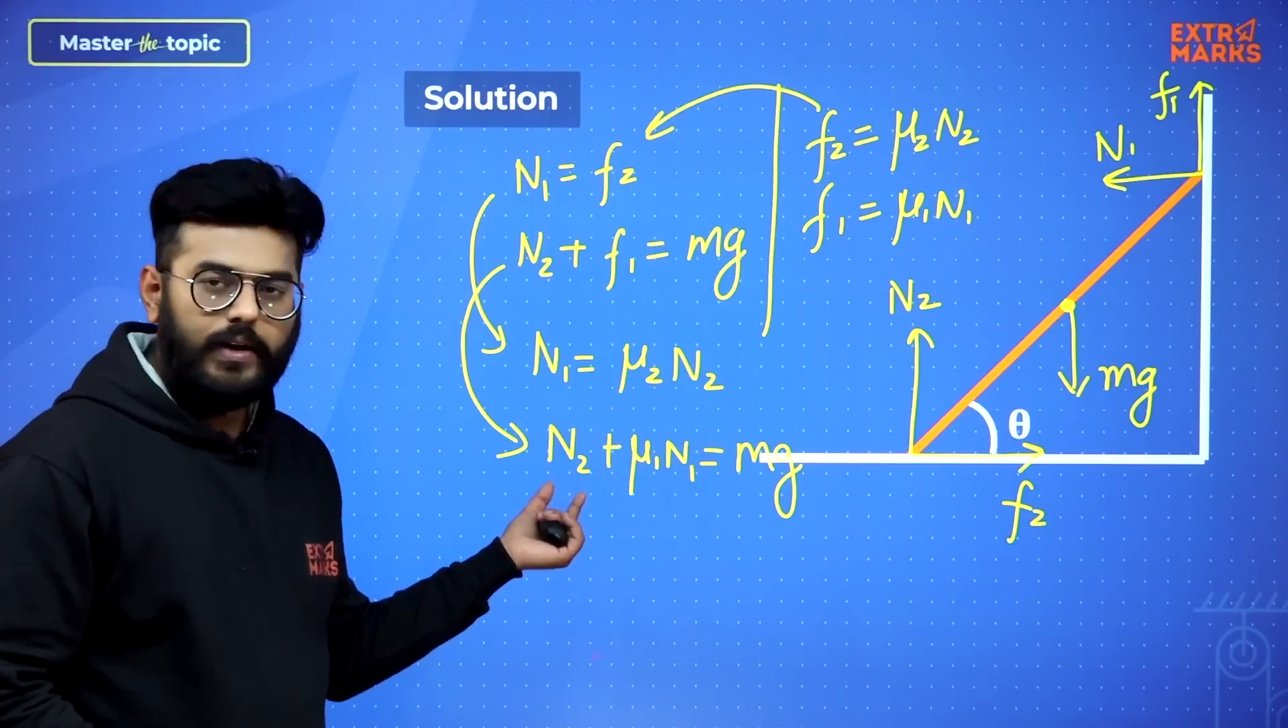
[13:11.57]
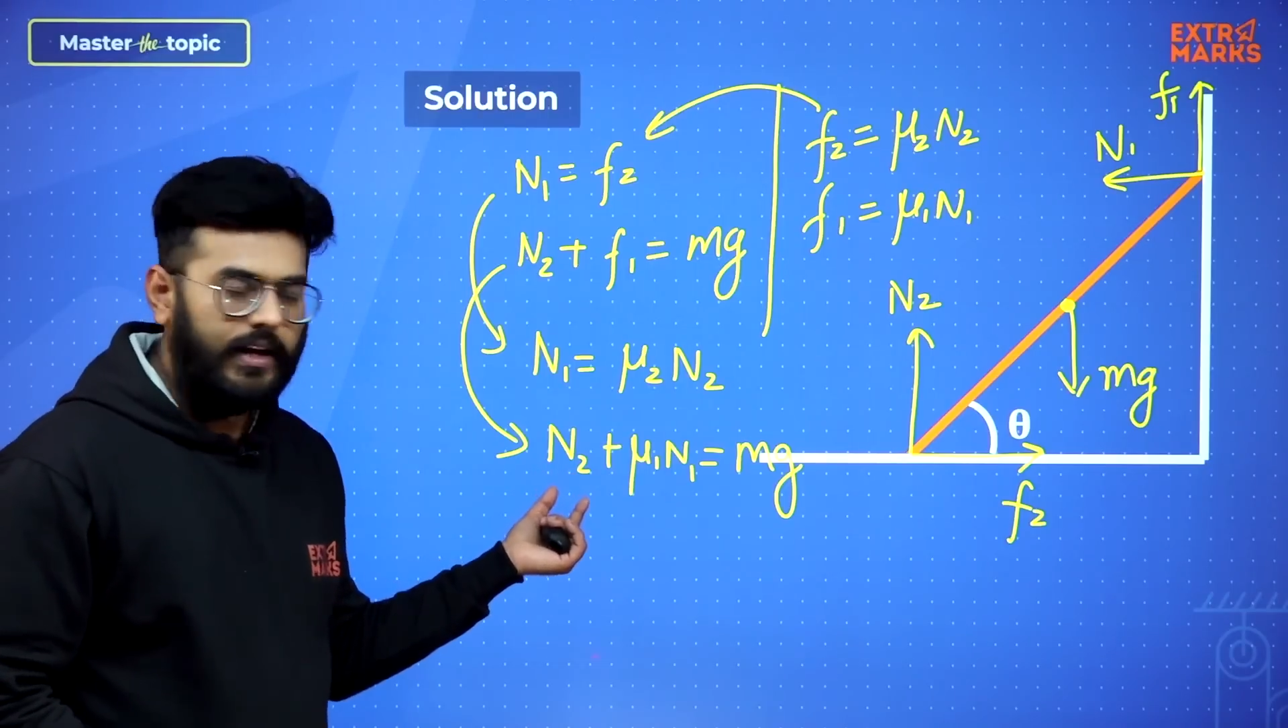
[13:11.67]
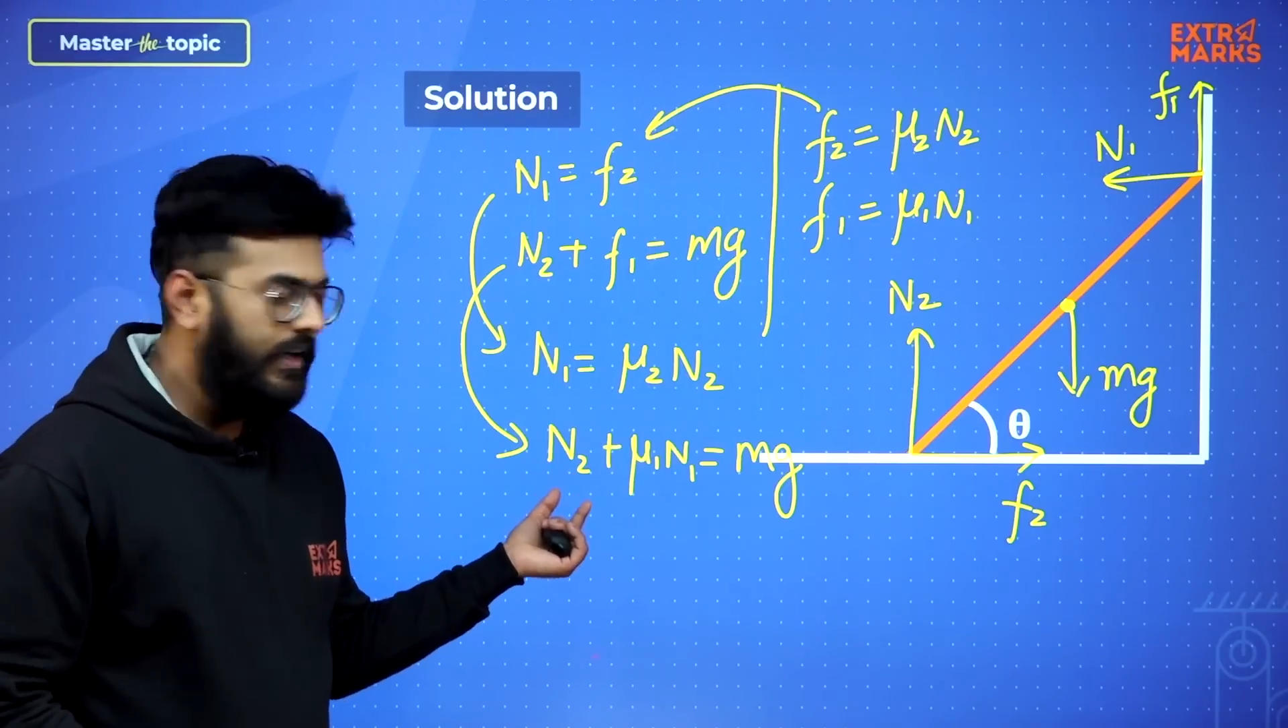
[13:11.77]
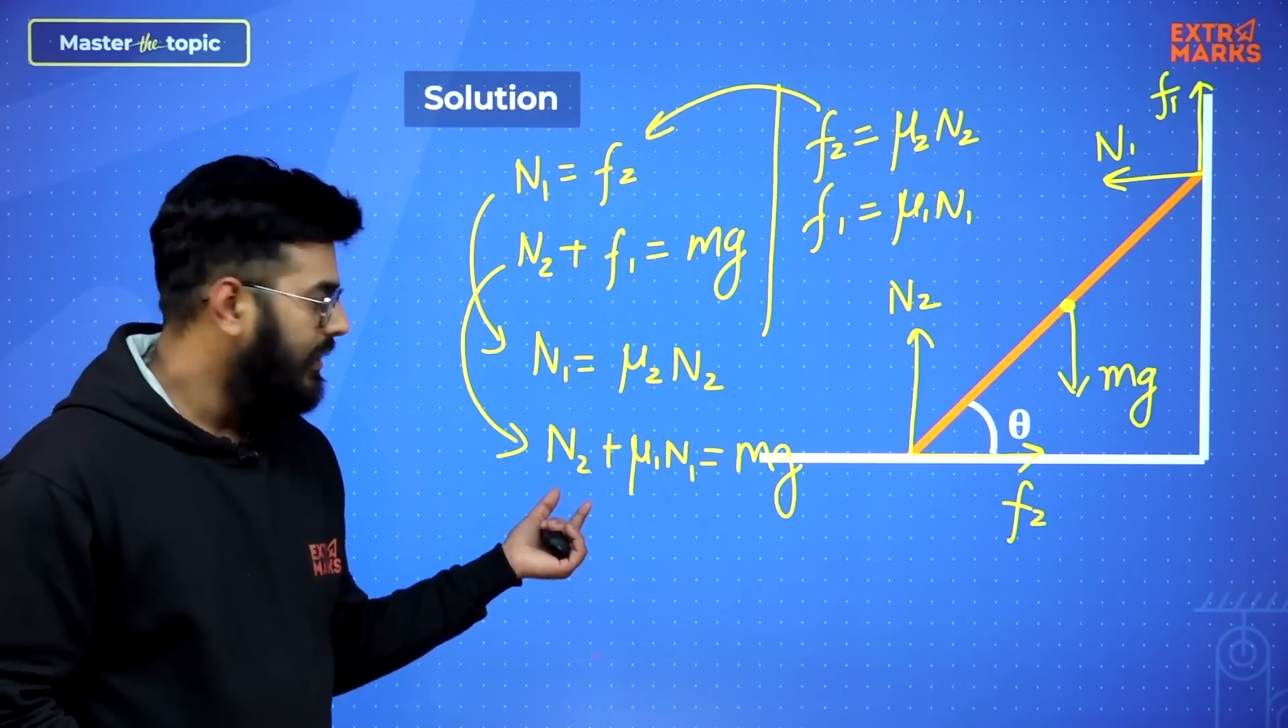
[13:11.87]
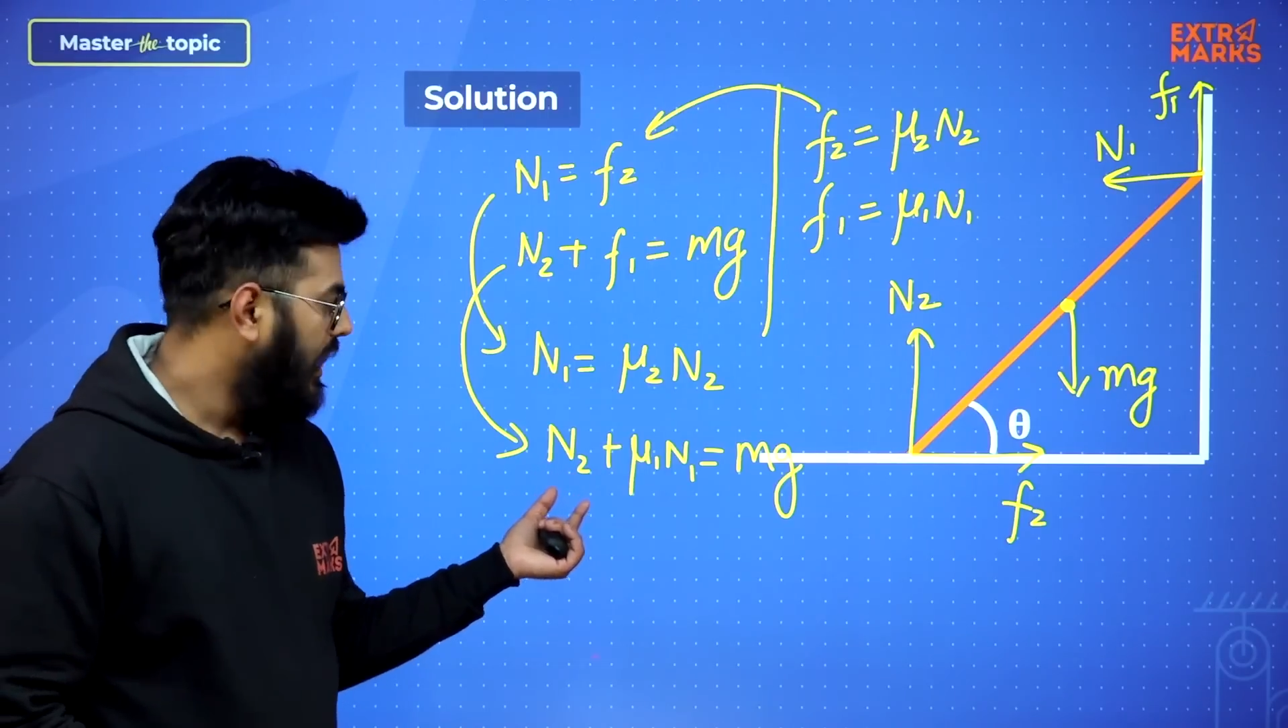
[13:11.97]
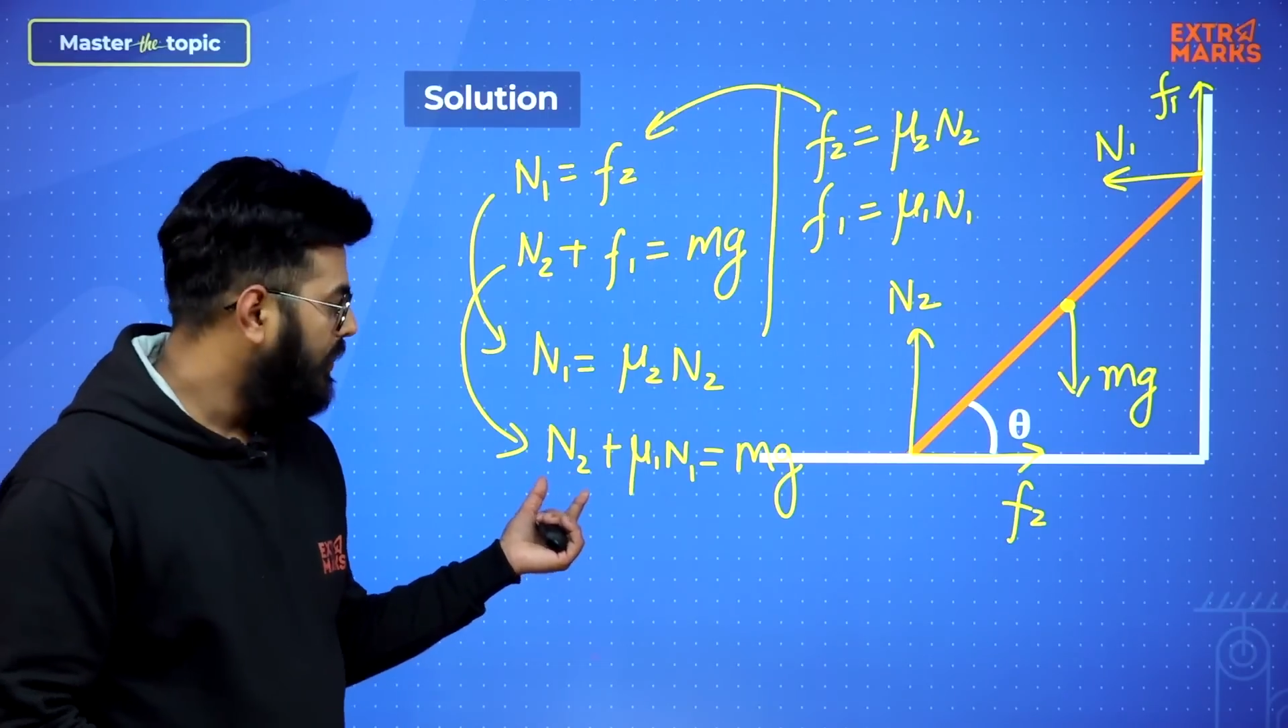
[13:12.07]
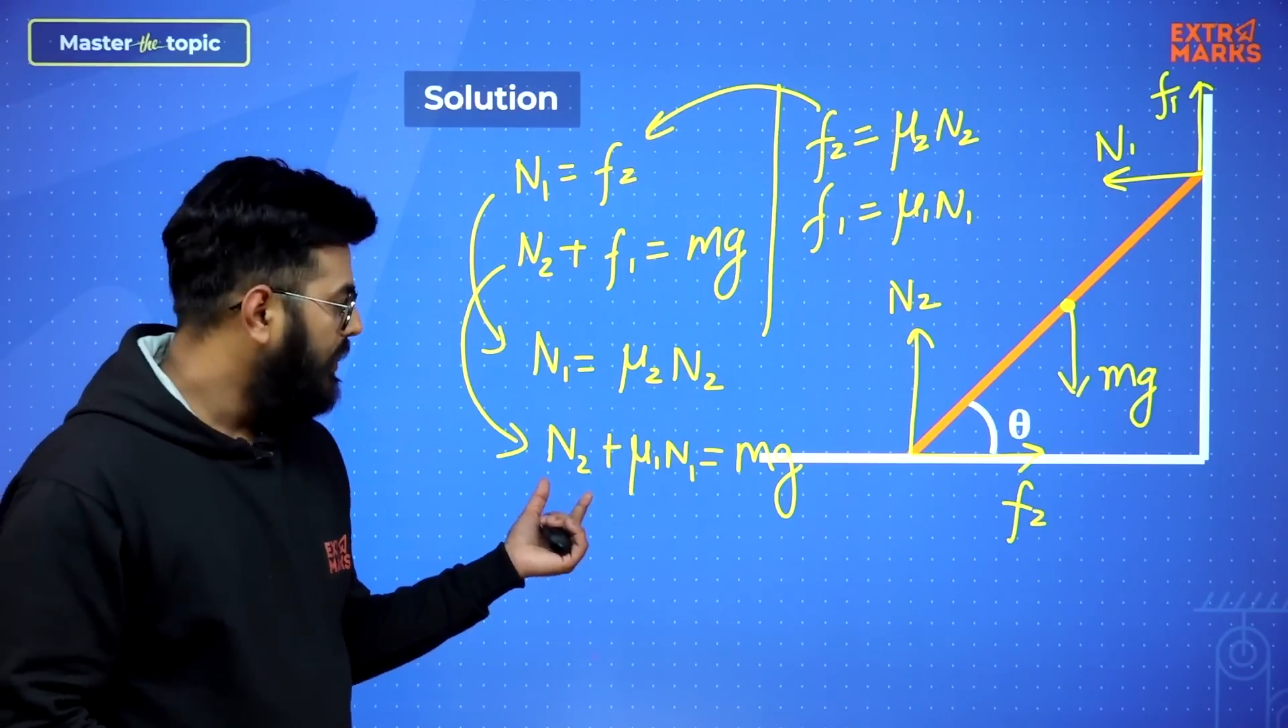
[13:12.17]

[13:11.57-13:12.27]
here and